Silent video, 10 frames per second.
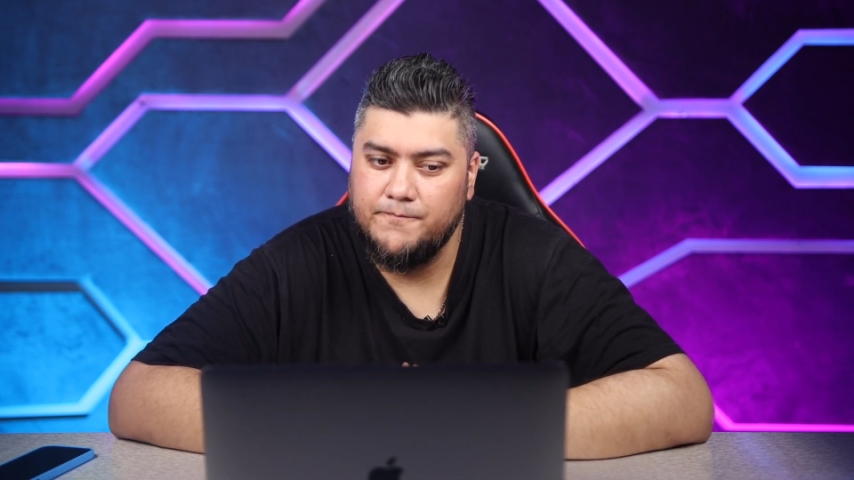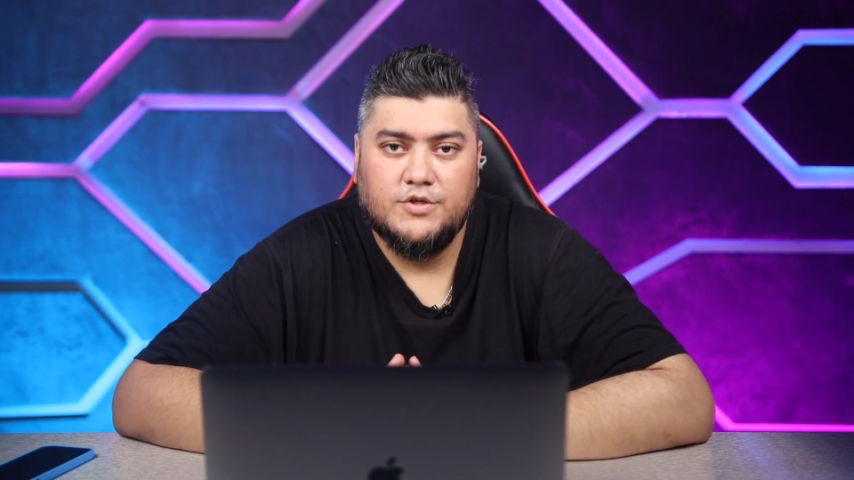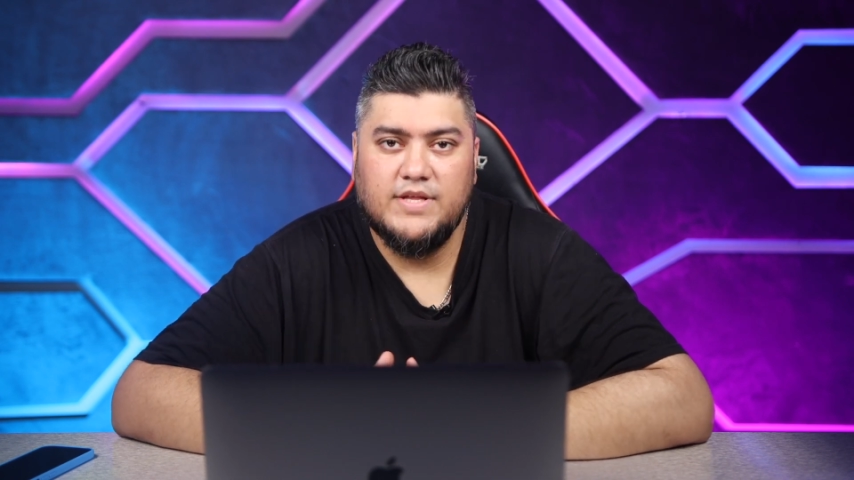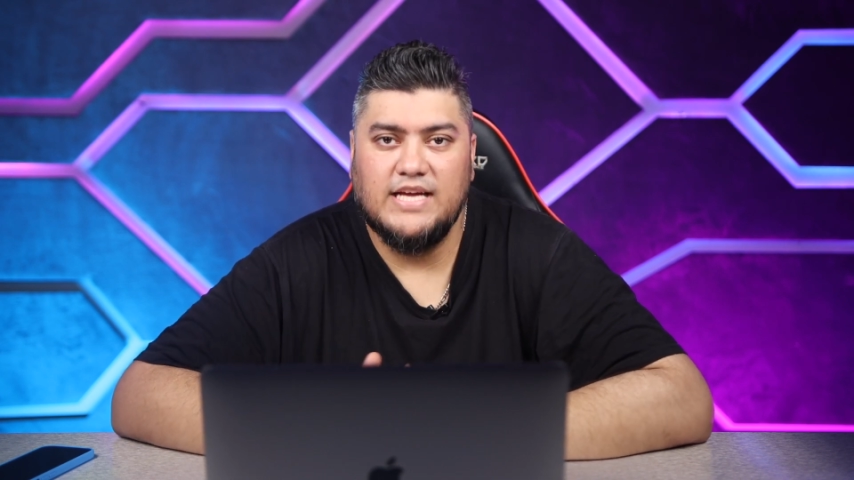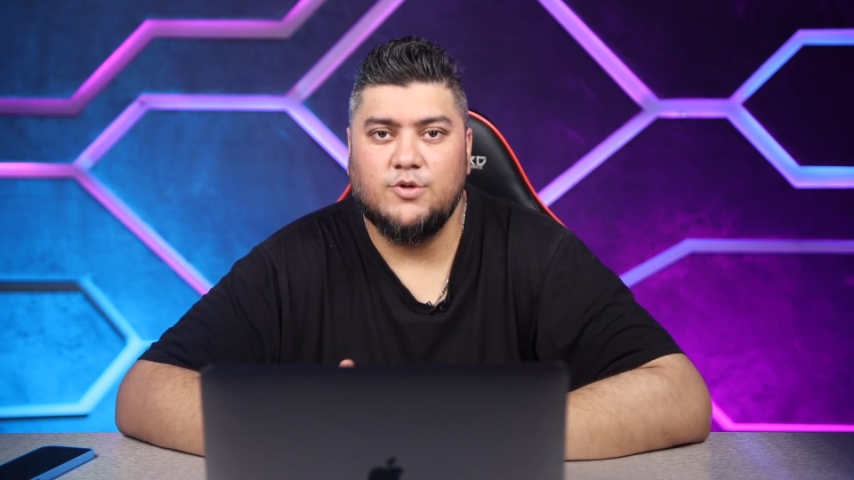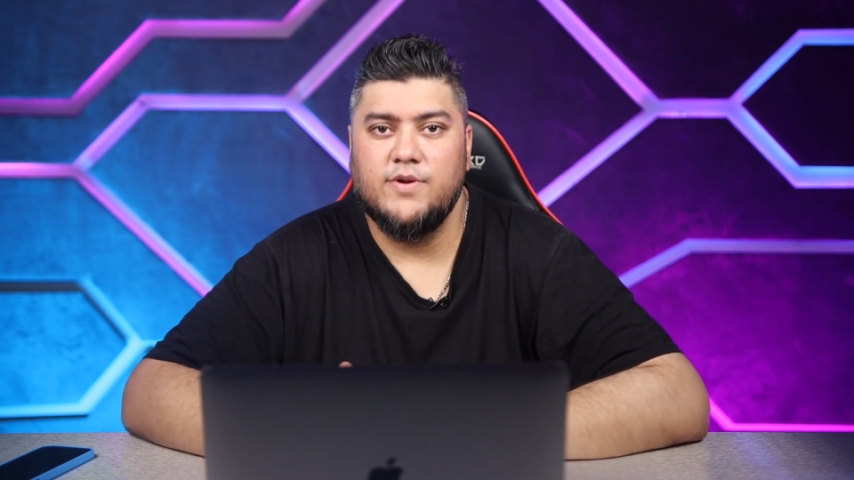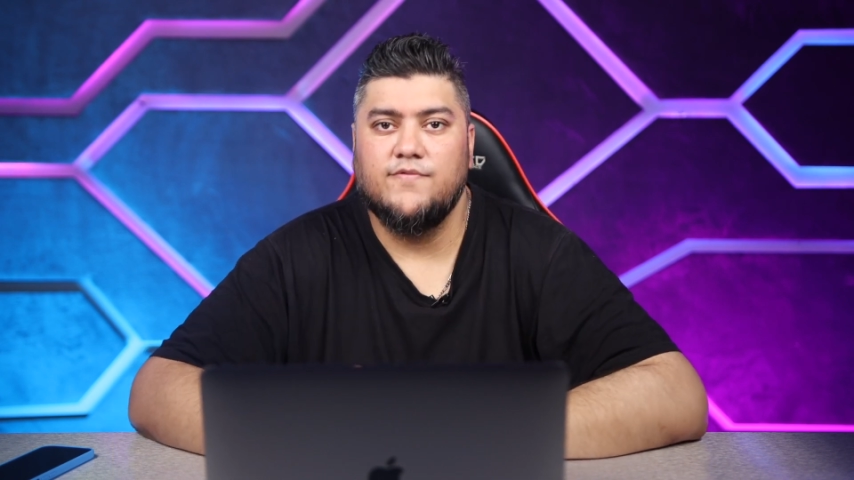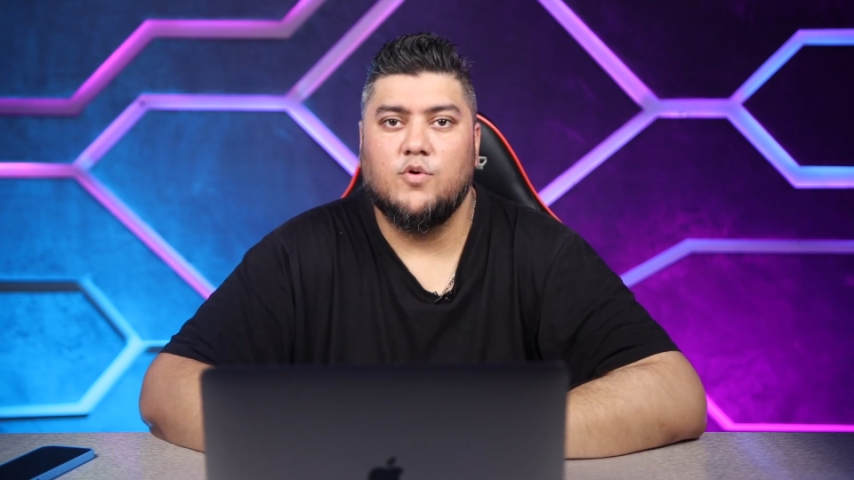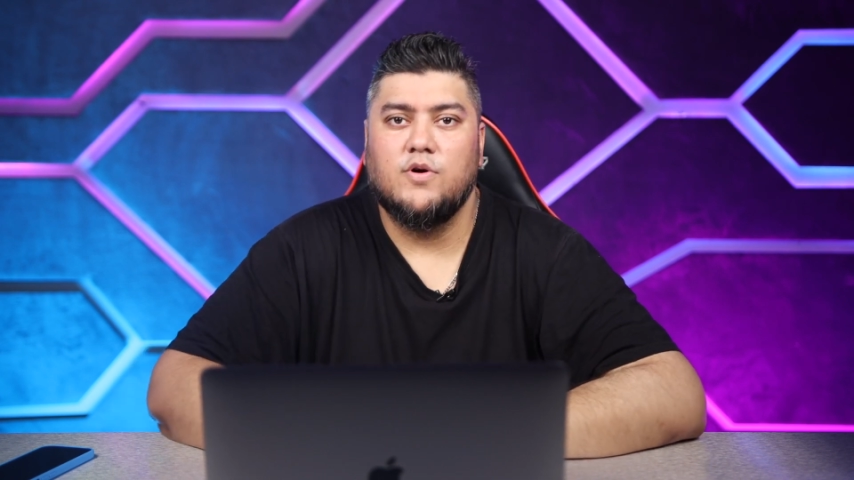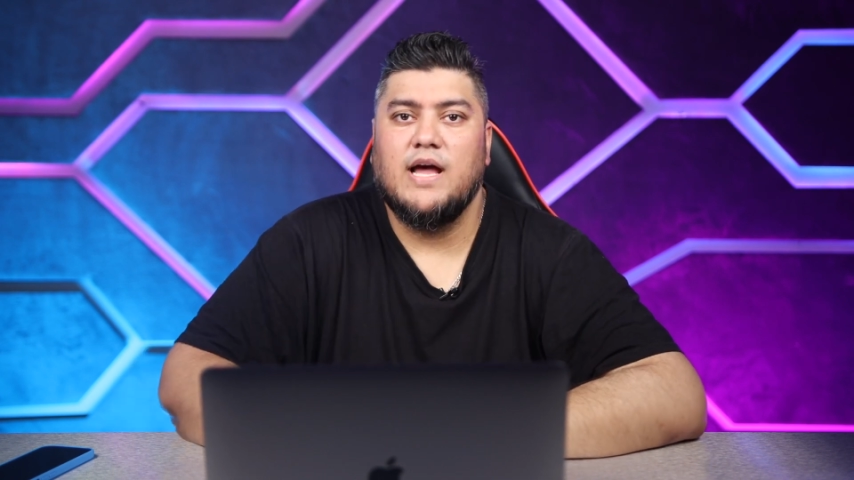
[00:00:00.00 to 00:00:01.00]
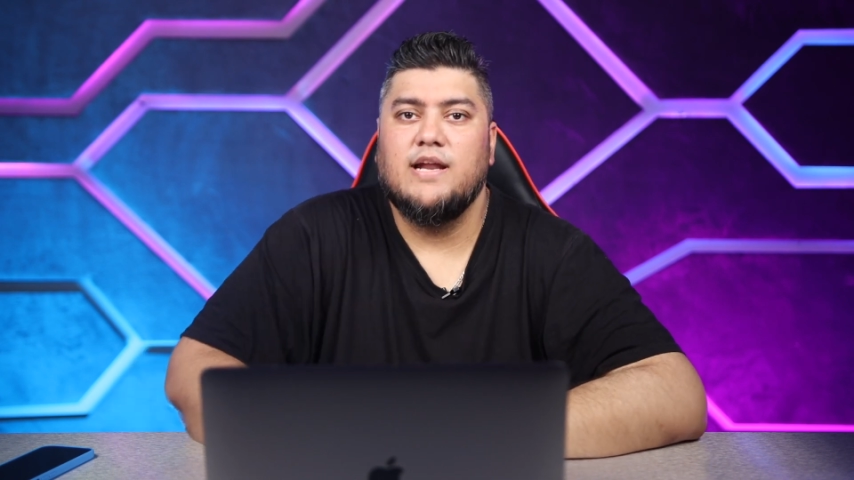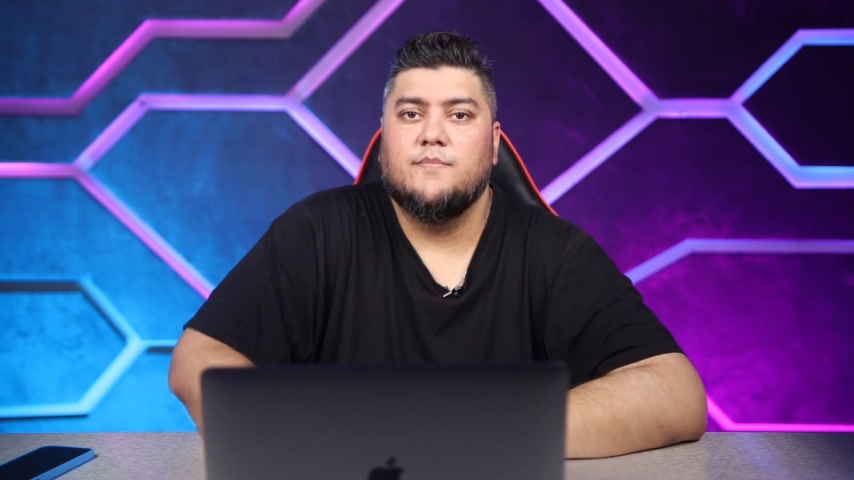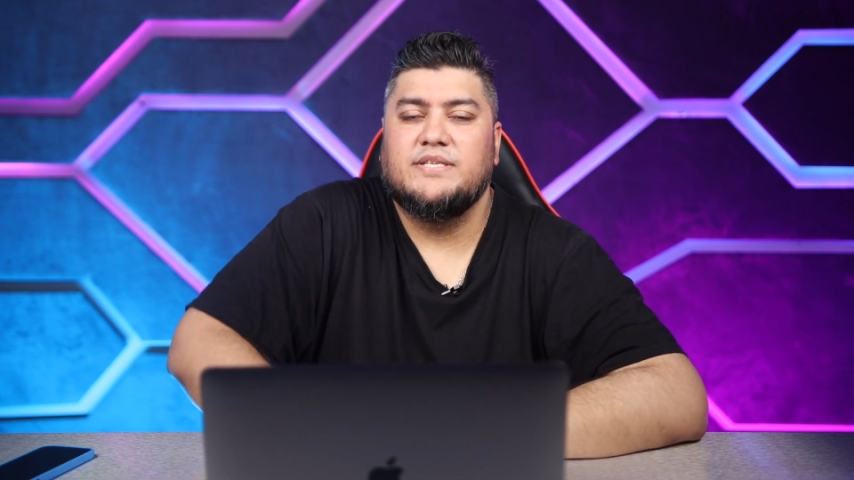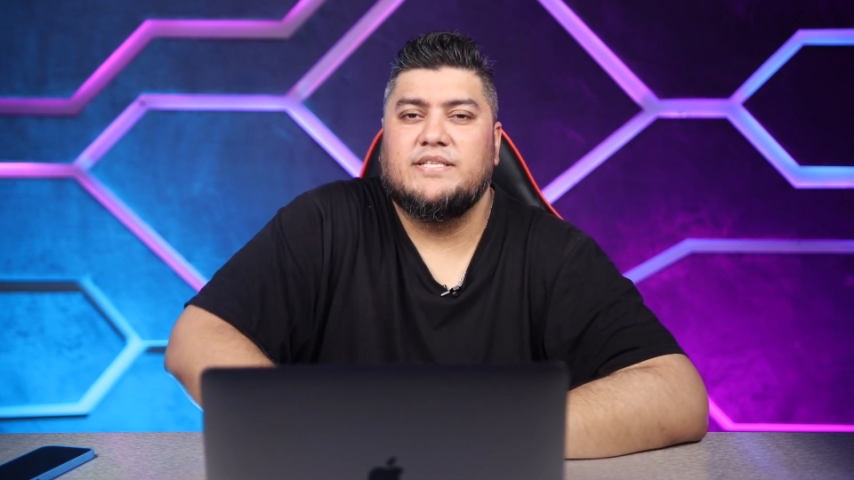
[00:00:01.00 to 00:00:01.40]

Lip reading: So the S24 lineup is